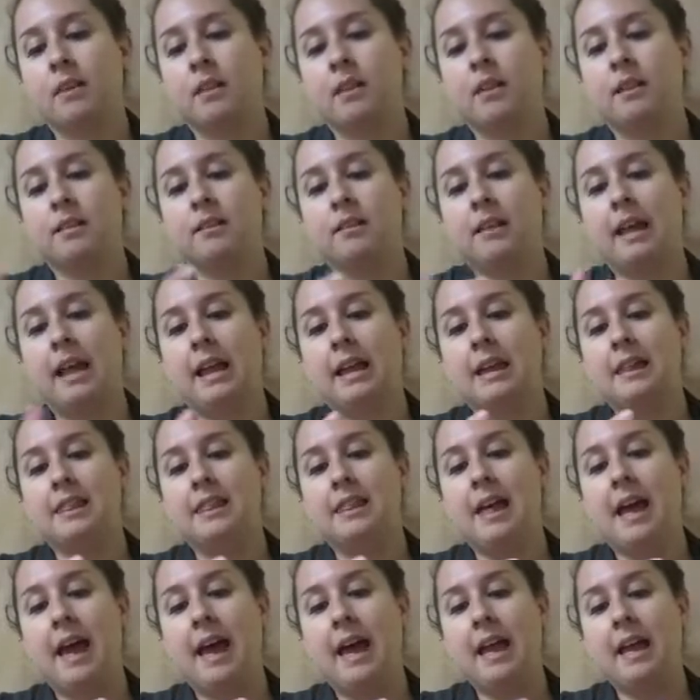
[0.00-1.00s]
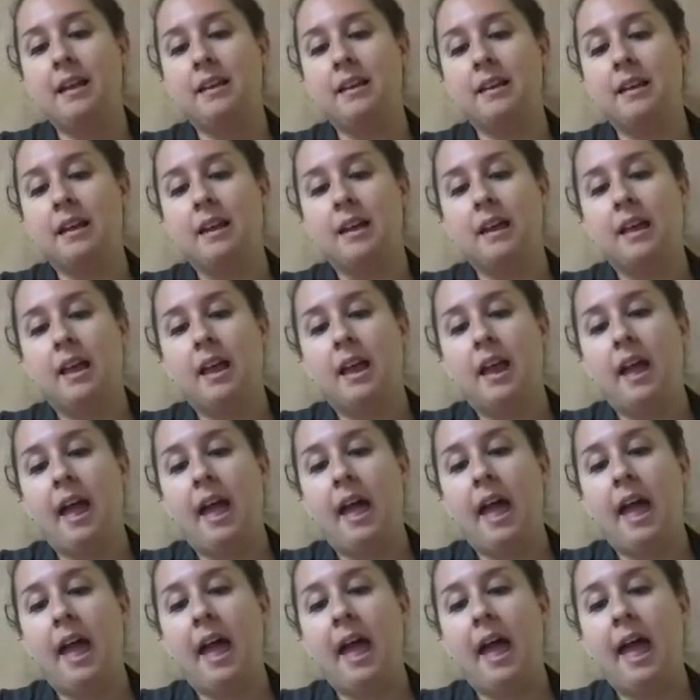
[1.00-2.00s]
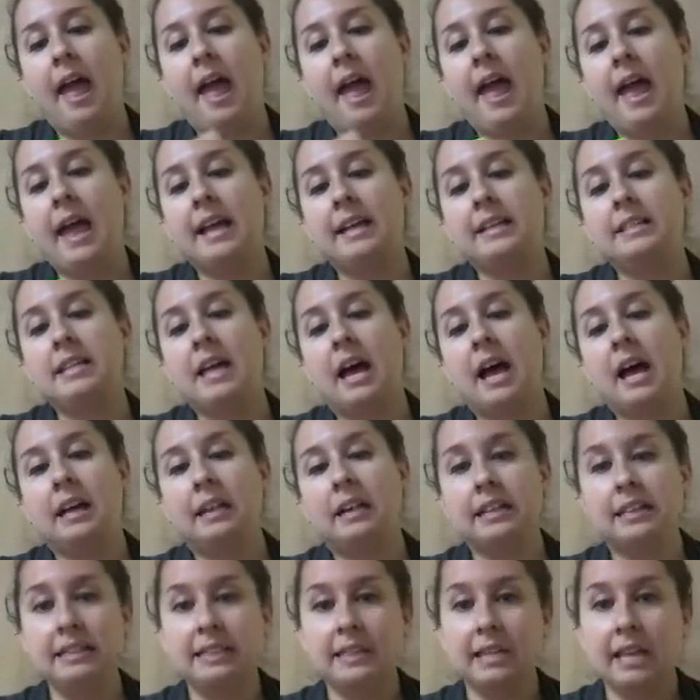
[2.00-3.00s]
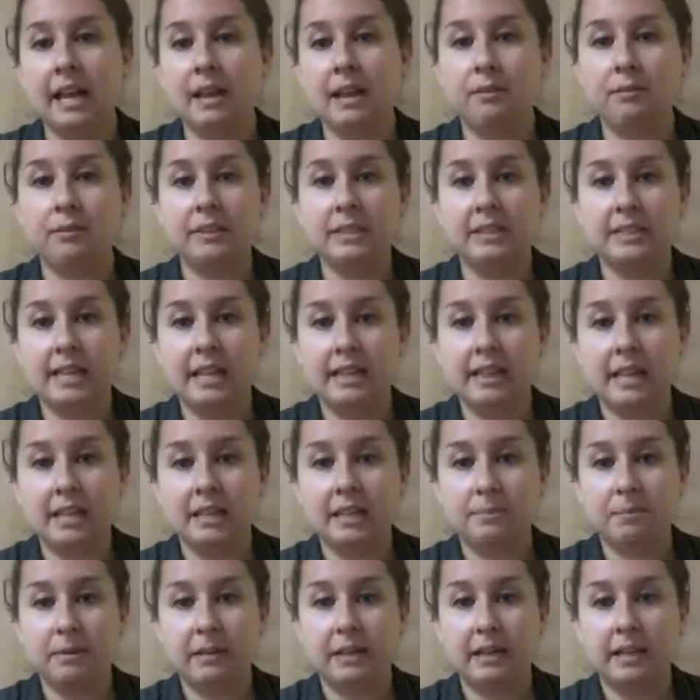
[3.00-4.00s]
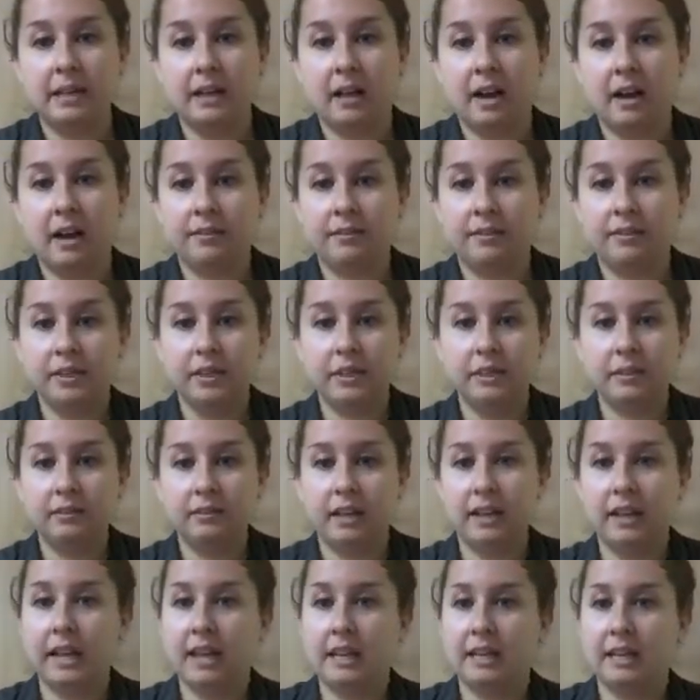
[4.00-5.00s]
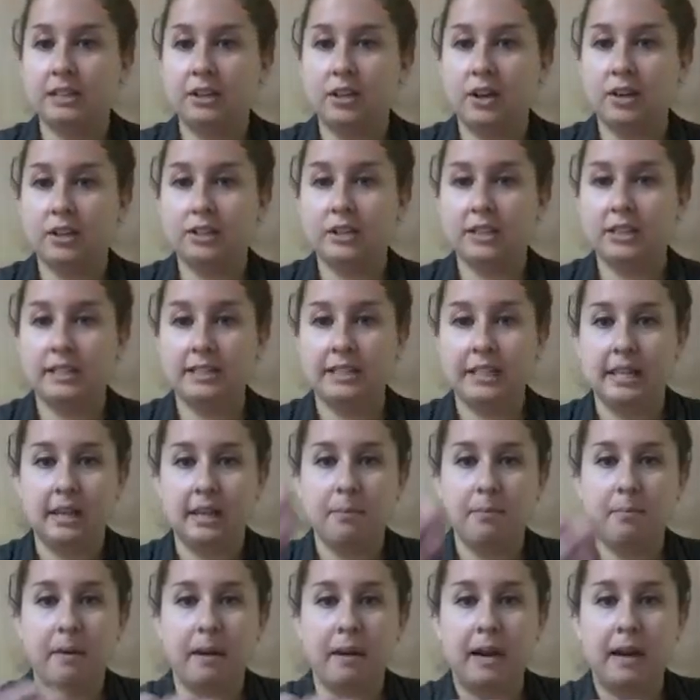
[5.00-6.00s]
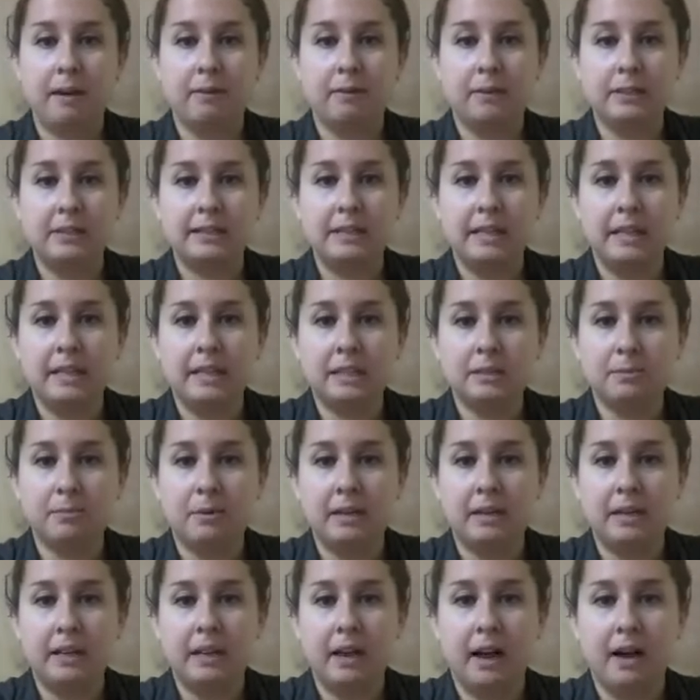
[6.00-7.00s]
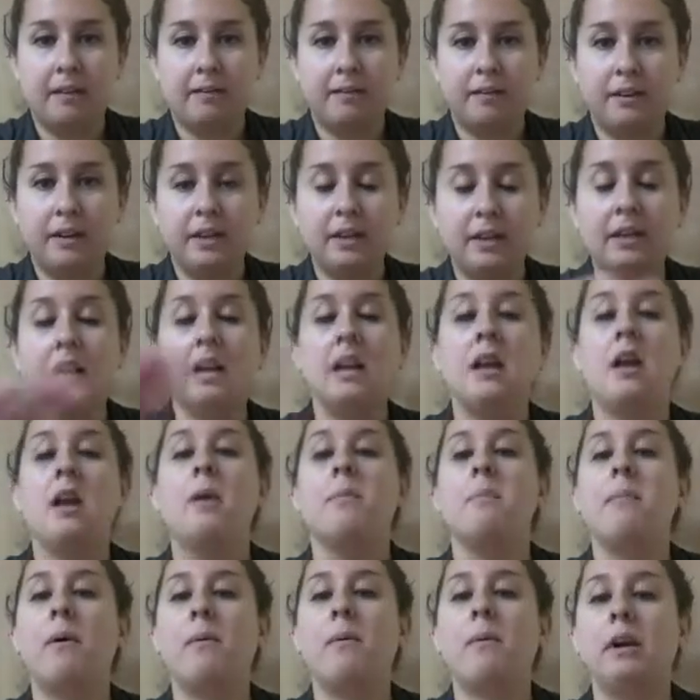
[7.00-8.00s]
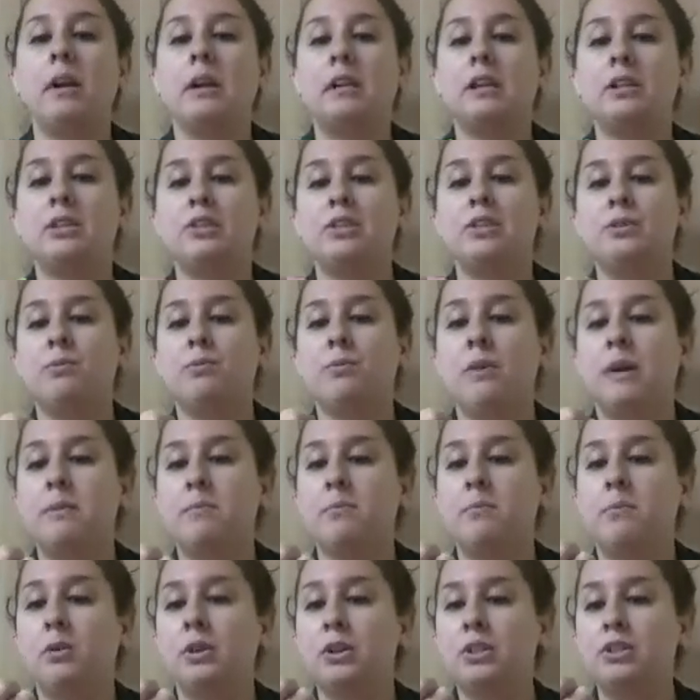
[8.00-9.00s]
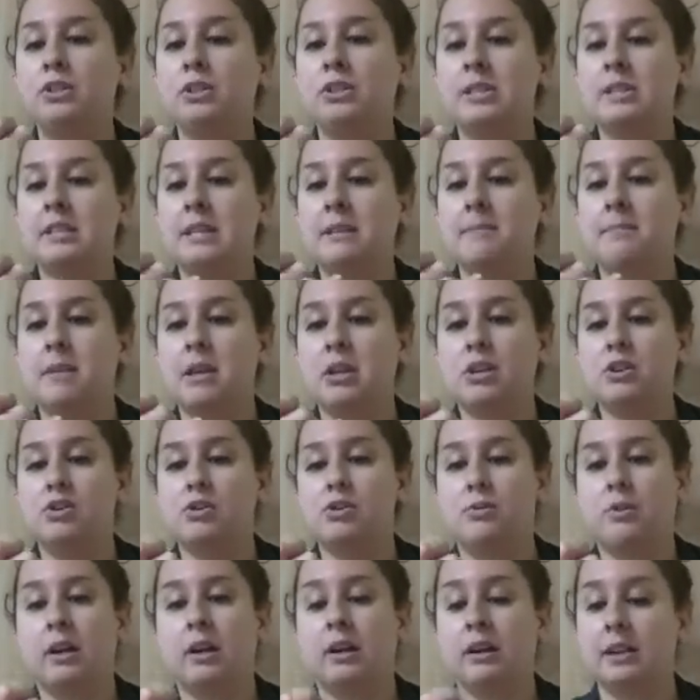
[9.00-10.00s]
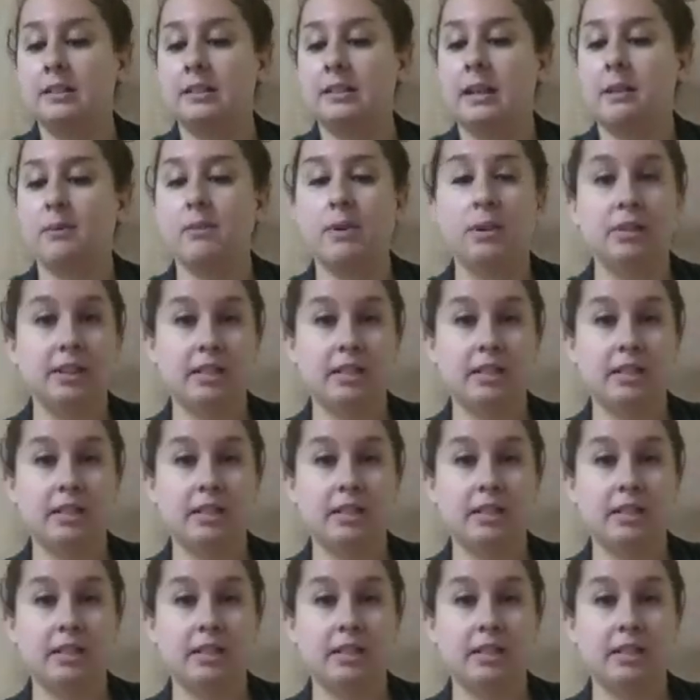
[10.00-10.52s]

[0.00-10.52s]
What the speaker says: like that. And honestly, I would say that's pretty covered. Again, it's hard to see, but I would say it's pretty covered. But we're going to do one more just to make sure because I want